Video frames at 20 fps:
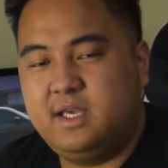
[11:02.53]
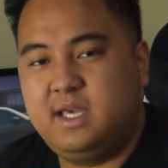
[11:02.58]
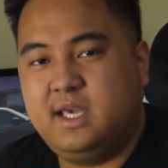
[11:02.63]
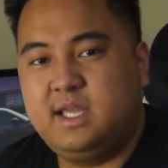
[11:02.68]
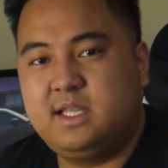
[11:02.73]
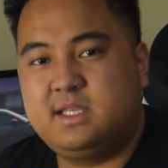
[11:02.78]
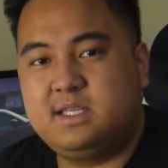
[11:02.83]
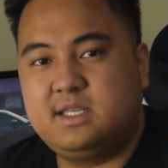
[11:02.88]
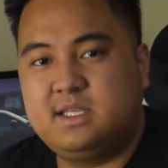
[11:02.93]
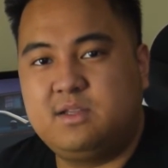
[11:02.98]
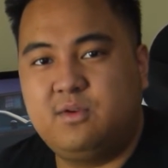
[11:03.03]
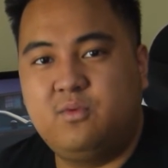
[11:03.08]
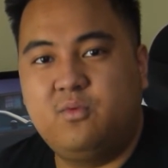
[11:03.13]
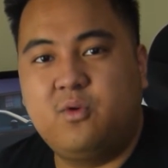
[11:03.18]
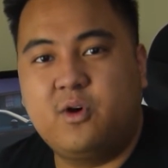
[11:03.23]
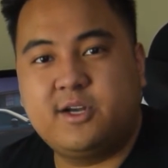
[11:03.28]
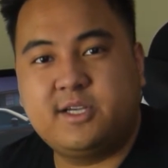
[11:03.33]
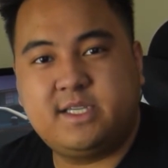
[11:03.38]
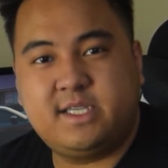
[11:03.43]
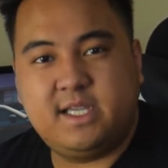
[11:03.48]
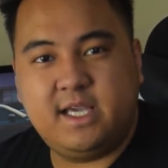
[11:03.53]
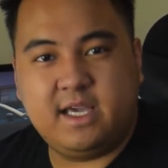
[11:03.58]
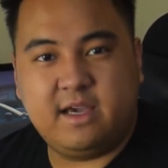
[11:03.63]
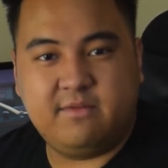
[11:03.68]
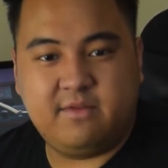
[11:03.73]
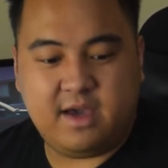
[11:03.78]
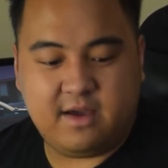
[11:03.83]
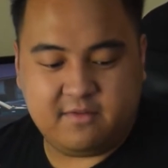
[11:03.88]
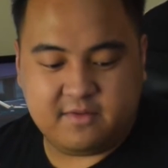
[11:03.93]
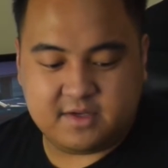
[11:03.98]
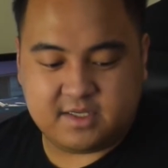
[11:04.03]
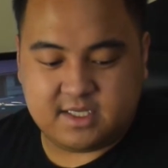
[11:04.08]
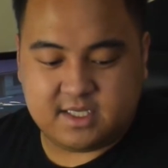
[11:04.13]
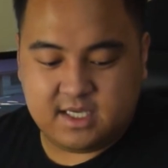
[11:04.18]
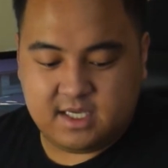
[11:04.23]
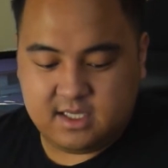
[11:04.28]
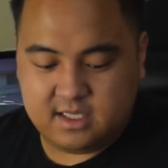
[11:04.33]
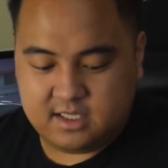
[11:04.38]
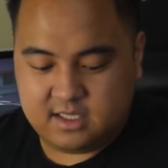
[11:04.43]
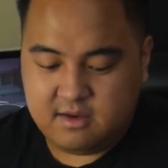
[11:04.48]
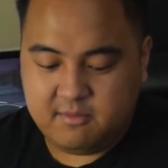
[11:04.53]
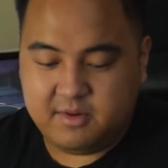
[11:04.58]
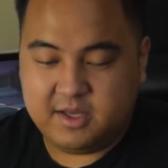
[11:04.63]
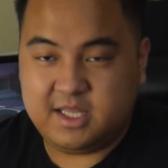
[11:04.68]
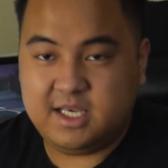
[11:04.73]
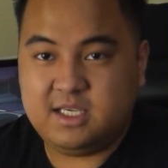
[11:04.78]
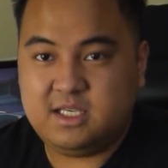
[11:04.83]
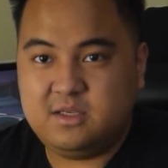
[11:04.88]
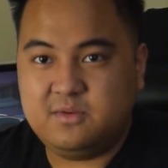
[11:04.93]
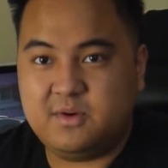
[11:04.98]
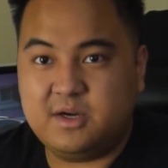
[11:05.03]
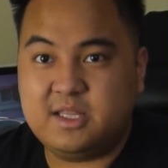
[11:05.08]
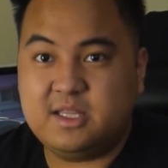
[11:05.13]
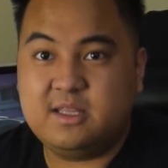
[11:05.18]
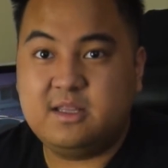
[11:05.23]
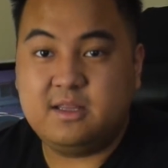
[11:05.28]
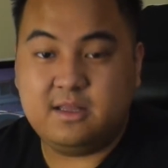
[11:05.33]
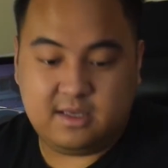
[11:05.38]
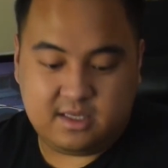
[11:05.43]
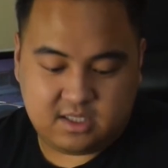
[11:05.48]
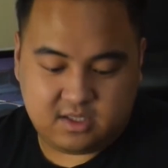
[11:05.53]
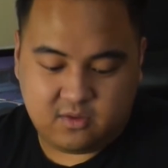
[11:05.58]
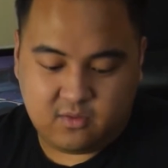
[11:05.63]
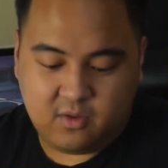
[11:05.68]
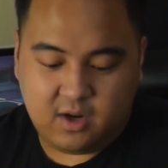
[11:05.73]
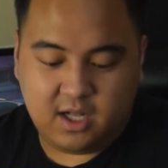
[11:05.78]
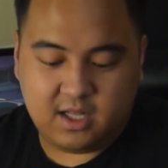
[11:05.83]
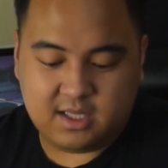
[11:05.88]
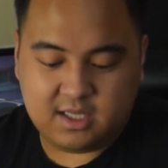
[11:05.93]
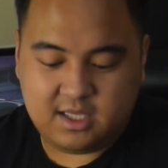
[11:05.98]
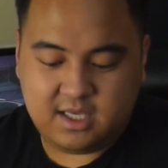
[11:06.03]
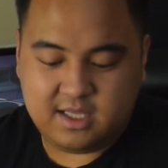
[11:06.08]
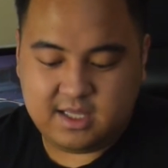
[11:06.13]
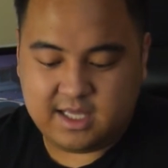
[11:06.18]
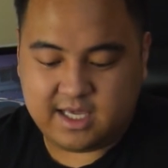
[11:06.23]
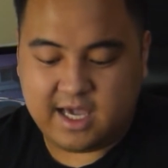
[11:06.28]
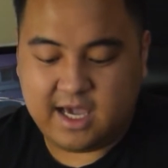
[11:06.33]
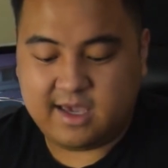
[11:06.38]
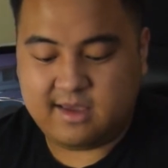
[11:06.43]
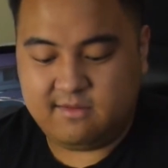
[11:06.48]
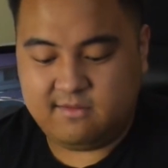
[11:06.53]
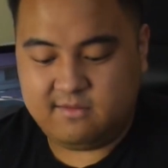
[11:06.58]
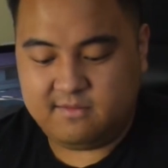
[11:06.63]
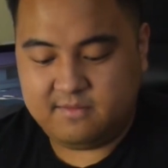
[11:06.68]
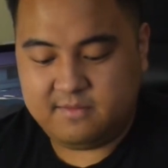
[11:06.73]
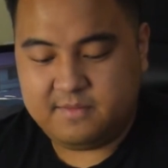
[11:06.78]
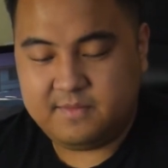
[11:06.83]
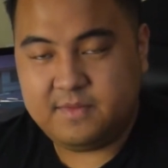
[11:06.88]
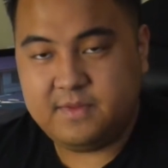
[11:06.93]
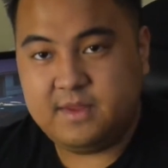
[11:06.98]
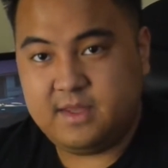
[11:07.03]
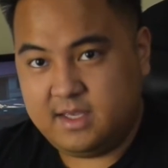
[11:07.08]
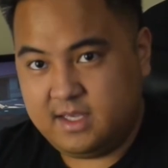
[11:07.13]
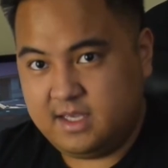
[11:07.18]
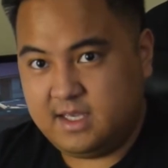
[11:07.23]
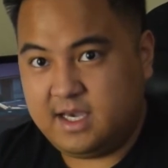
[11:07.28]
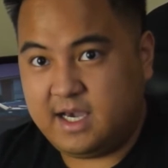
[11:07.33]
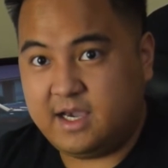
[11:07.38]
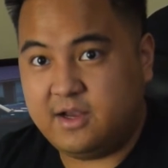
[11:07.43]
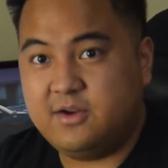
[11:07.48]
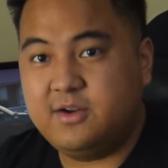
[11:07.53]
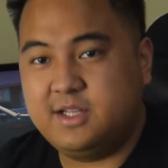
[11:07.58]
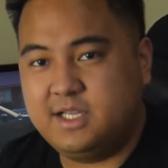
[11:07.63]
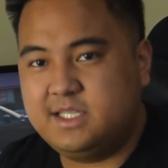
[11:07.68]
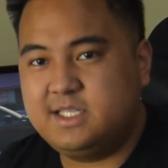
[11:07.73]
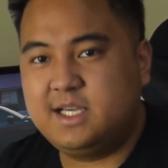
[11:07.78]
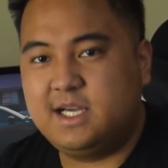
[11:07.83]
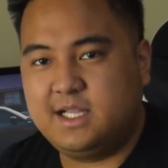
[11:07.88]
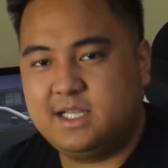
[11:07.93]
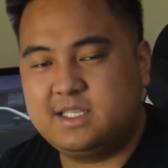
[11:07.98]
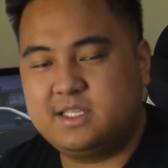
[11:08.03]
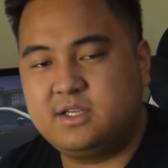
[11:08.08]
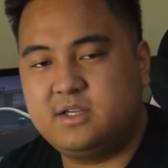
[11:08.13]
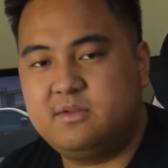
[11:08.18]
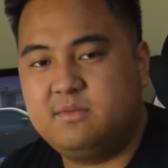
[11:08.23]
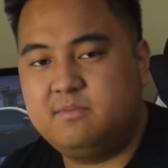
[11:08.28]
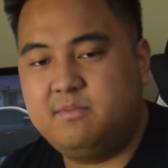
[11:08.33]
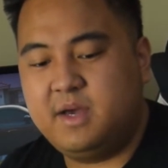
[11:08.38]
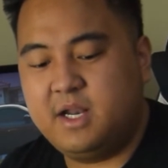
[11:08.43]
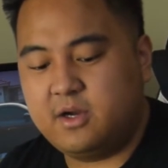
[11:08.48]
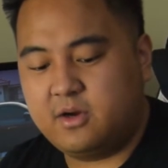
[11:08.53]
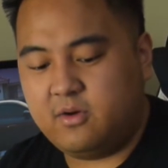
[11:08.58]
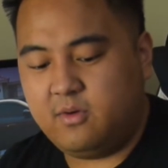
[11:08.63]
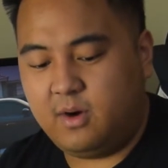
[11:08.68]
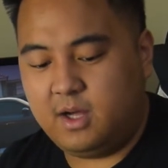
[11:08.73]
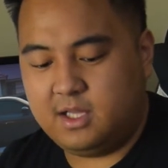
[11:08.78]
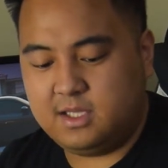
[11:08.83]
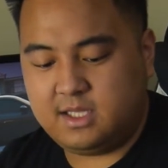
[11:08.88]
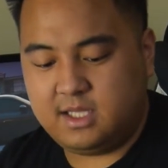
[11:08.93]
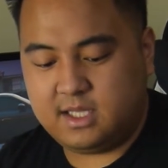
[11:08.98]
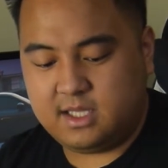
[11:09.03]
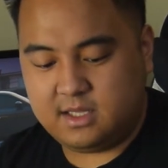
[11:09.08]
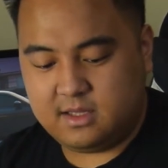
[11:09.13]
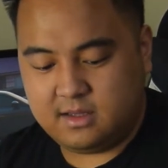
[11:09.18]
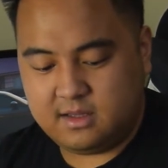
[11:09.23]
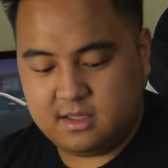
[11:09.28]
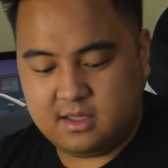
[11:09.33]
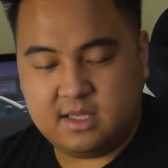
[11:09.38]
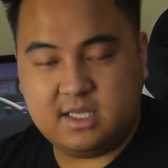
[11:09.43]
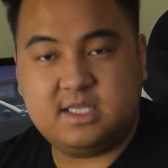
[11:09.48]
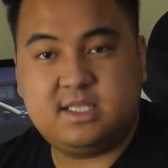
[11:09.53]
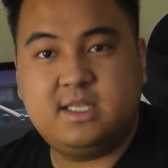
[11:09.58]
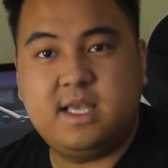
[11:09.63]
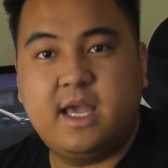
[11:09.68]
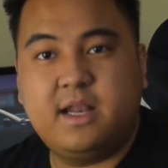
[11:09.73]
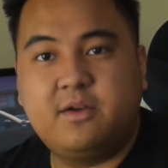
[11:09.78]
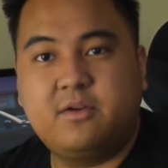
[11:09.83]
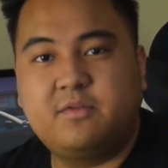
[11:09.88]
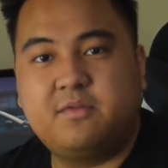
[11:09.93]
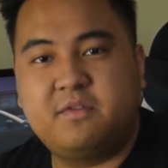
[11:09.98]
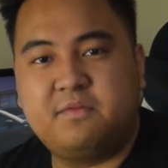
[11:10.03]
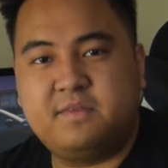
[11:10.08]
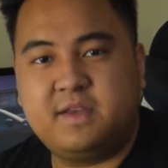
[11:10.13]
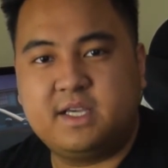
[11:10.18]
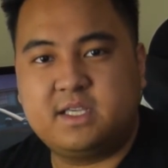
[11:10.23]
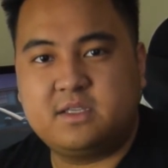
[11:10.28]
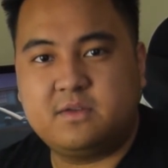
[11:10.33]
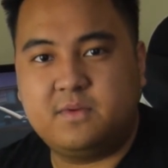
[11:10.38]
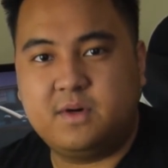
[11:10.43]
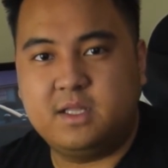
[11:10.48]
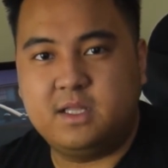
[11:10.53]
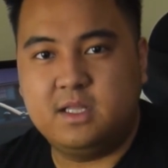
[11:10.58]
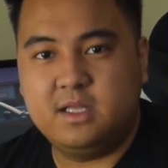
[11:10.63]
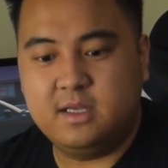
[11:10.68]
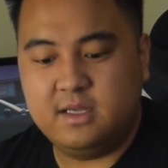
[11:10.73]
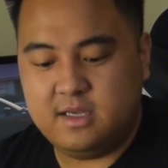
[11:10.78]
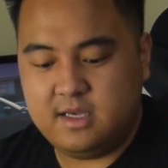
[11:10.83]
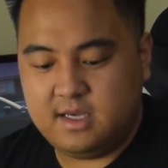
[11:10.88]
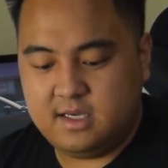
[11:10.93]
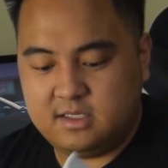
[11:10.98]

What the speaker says: It's the worst thing I've ever seen. But this one is quality. Like I can already tell it's good, better quality than the standard Rift S one.